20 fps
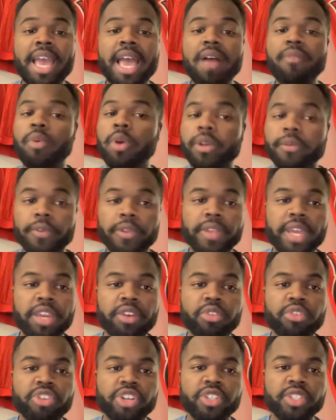Have a wonderful day in
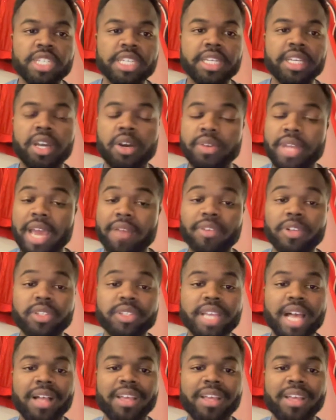New Jersey. Go Devils.